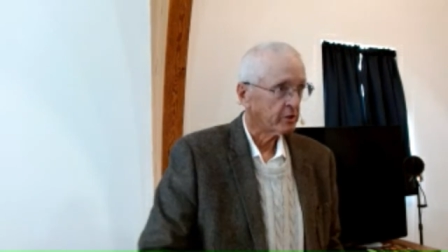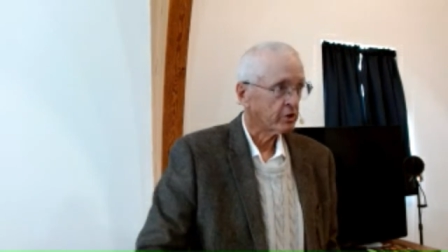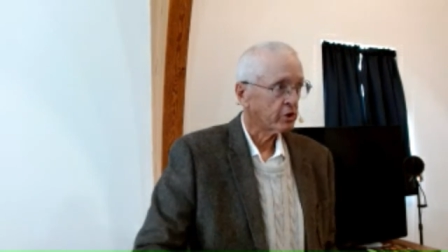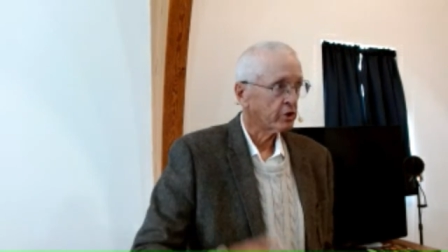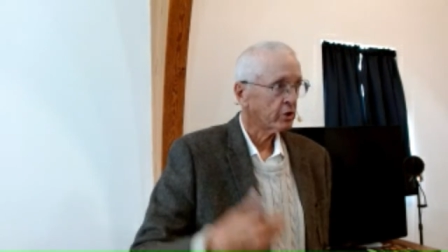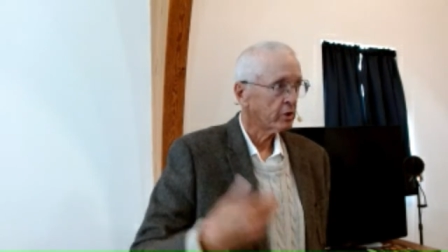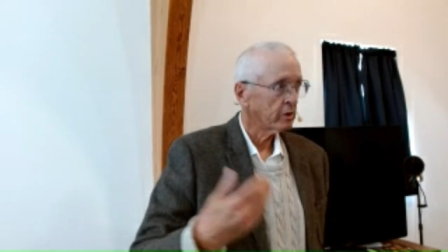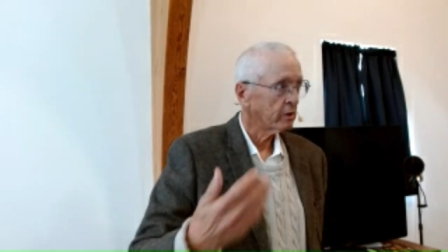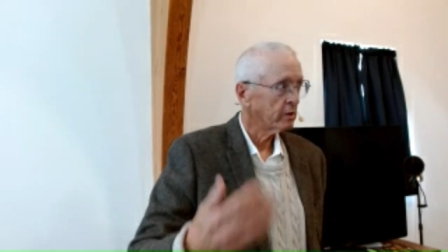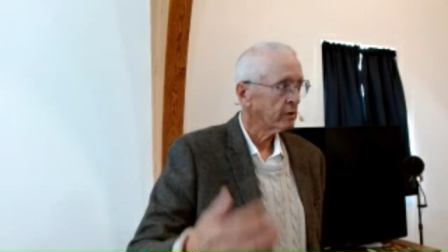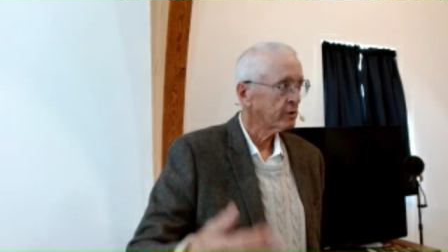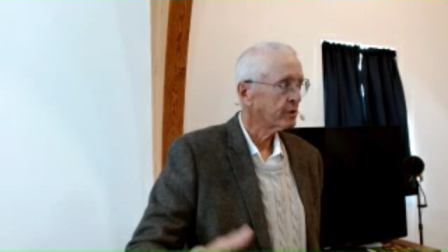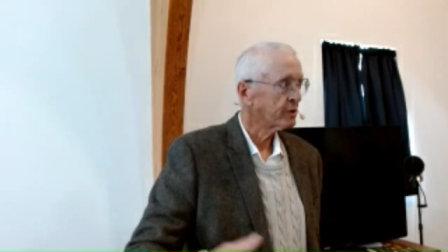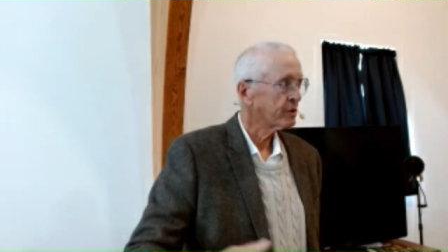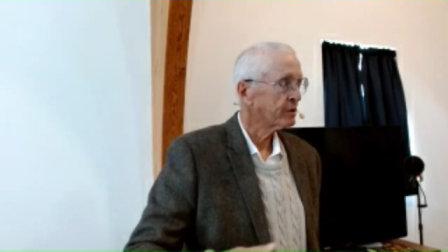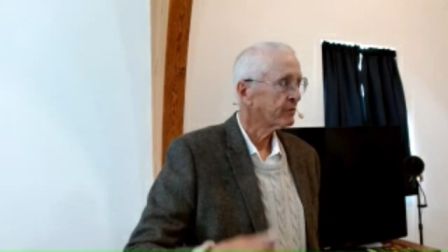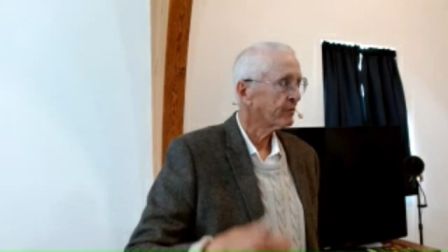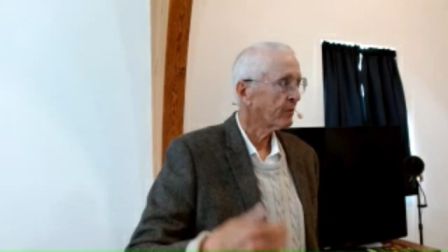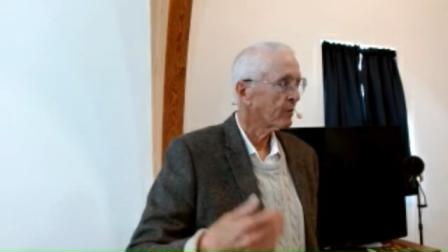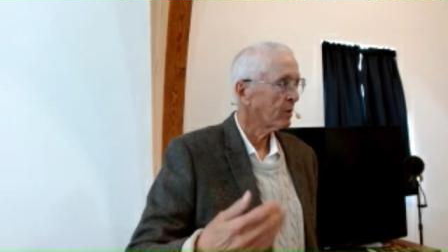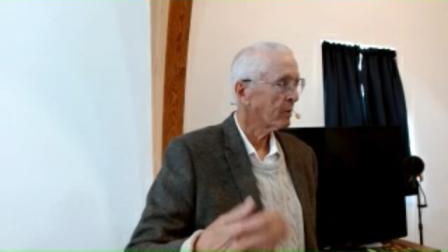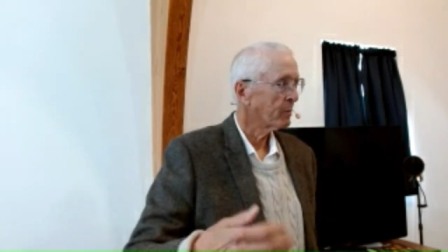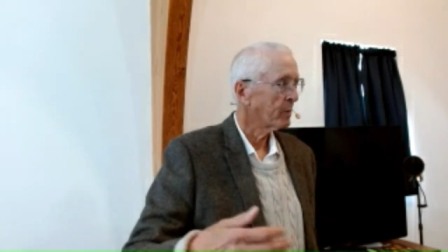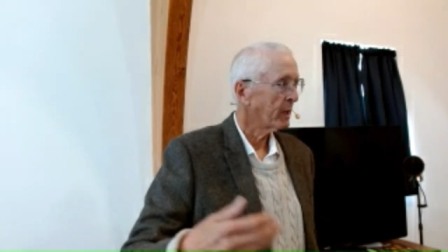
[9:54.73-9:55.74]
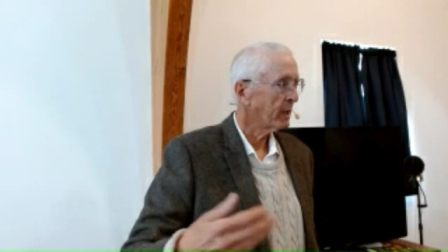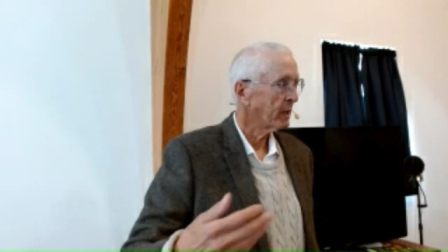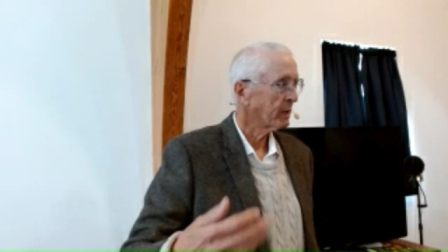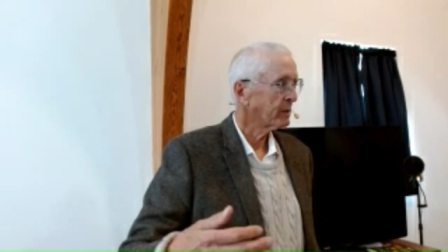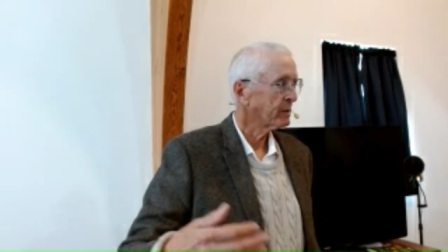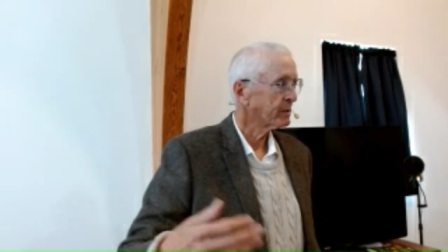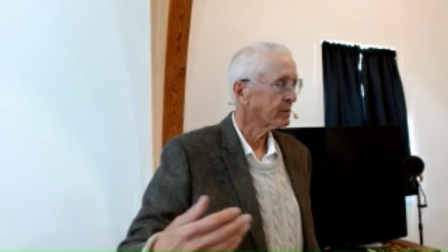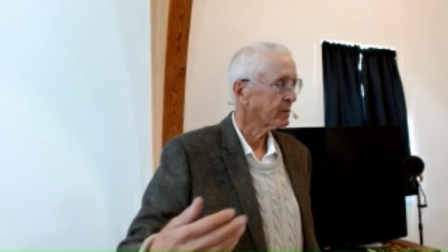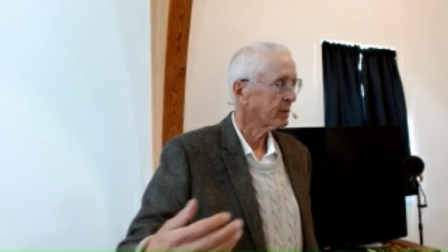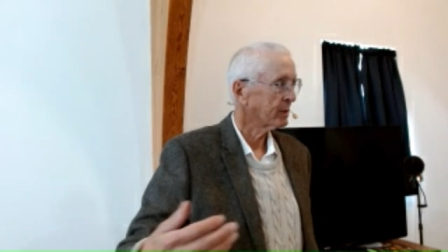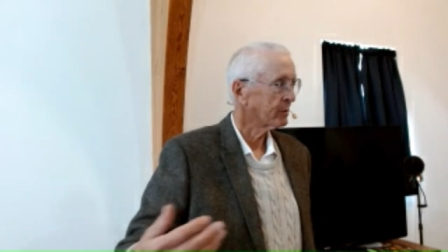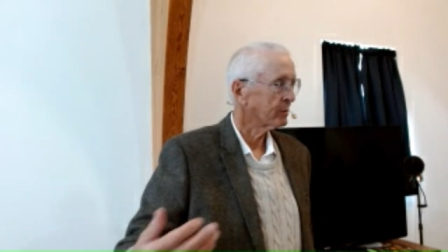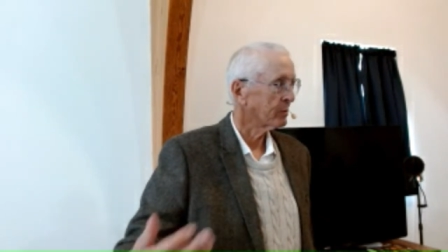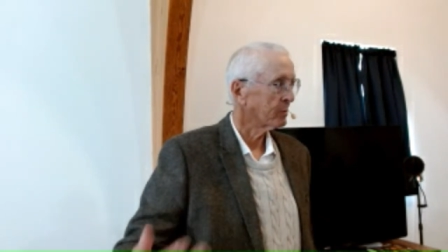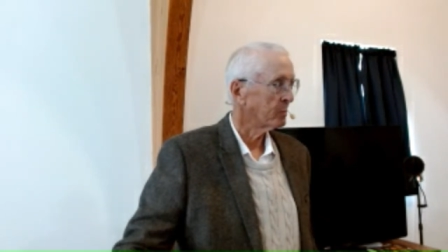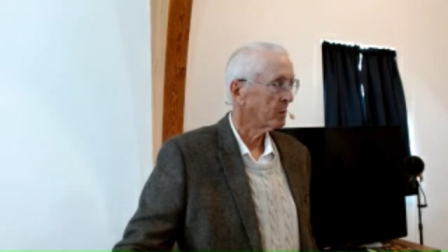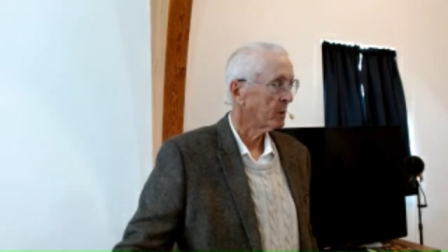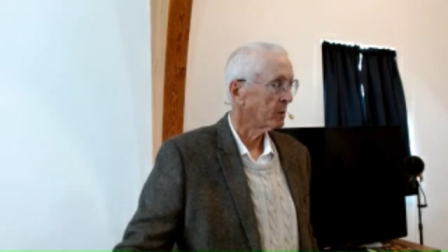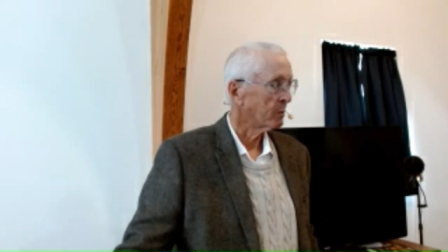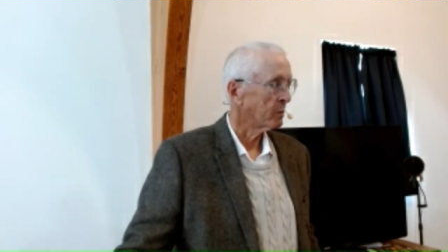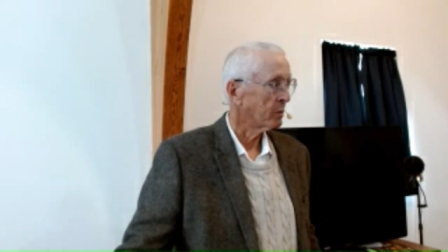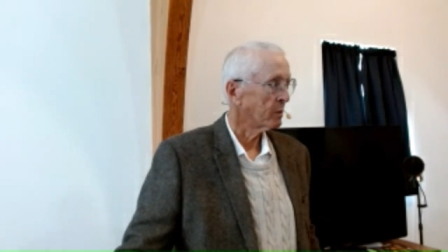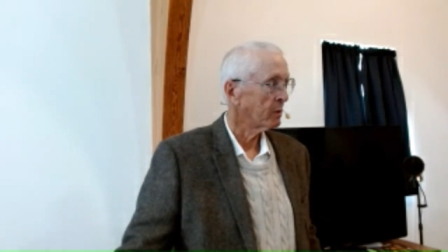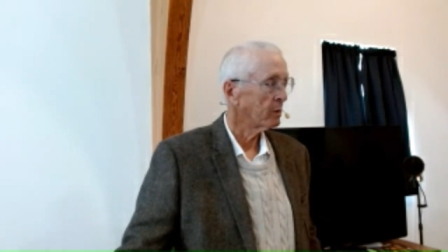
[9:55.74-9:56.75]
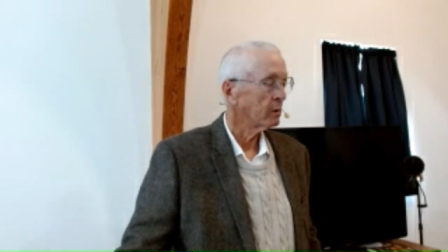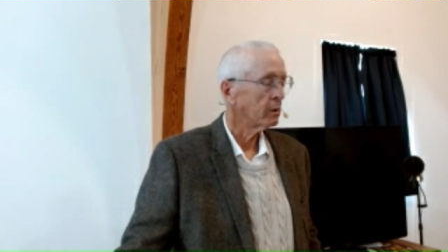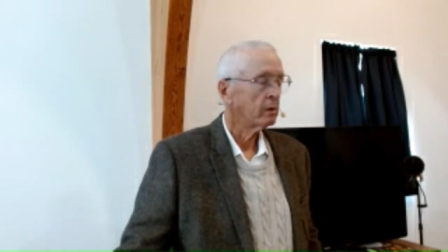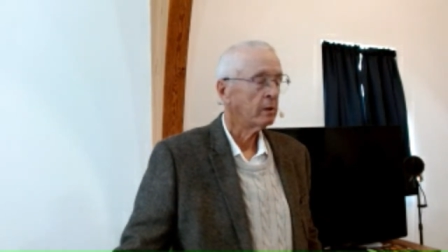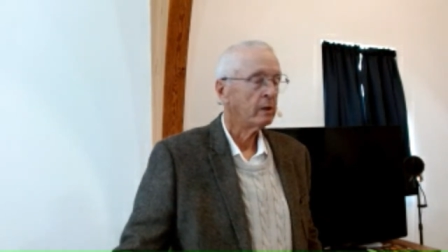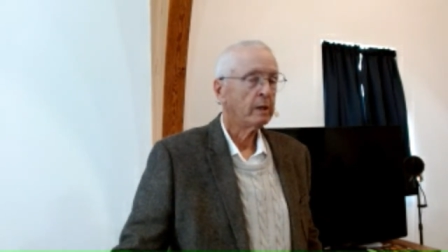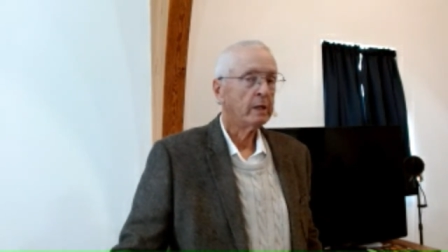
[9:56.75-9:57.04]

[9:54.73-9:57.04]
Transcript: church as far back as I remember,